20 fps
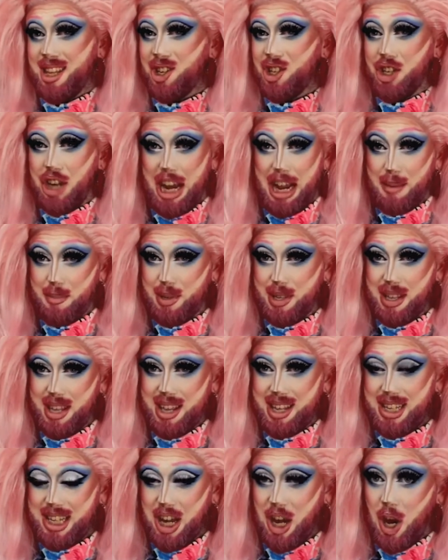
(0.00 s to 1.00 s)
shapes of
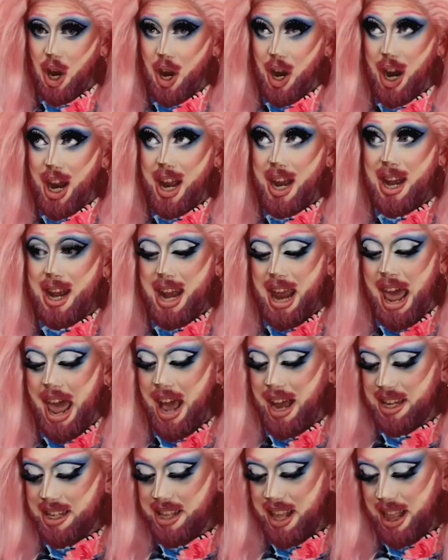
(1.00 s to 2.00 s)
this are
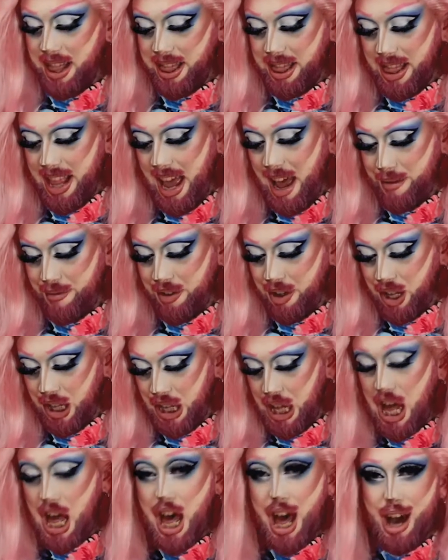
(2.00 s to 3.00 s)
next level.
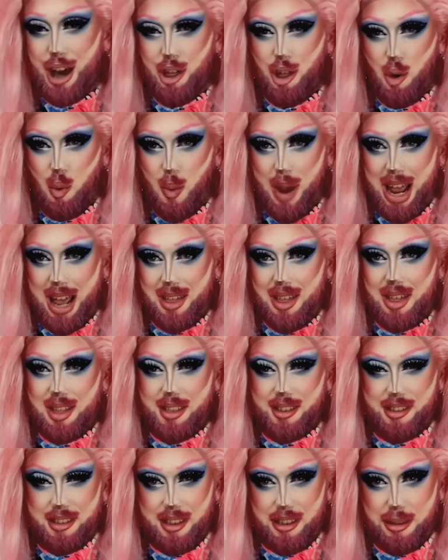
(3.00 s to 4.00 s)
The way that
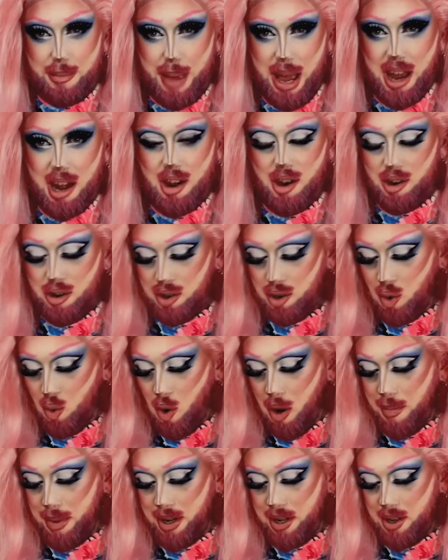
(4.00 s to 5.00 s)
the suspenders go
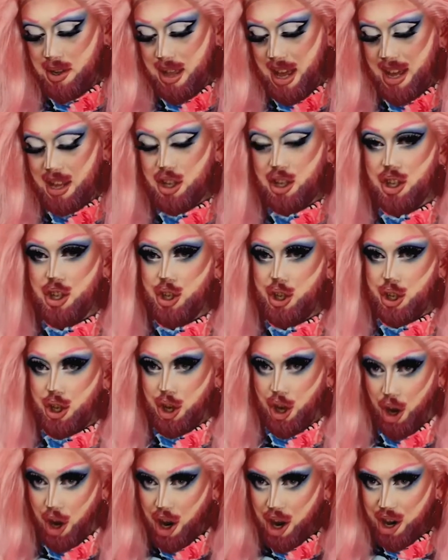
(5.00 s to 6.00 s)
up into that
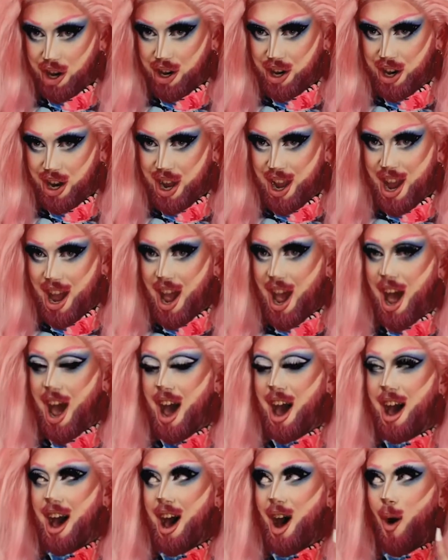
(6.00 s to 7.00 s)
skirt,
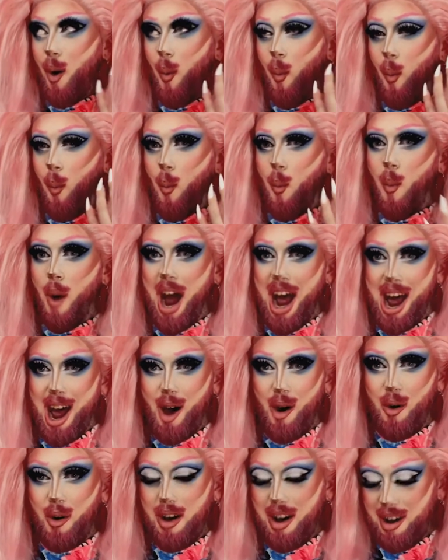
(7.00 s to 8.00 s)

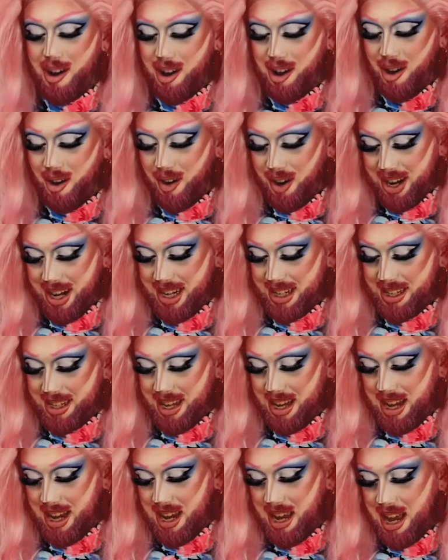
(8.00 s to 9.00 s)
wow,
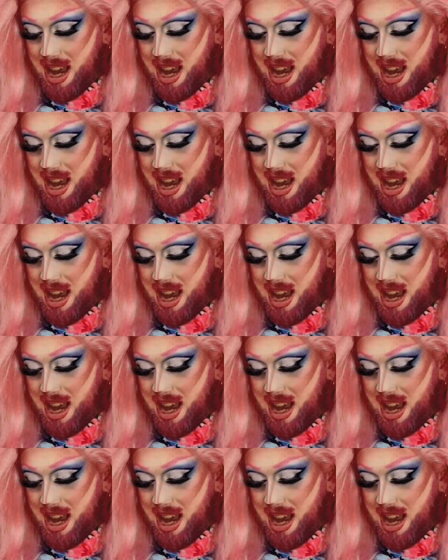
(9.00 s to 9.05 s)
honestly,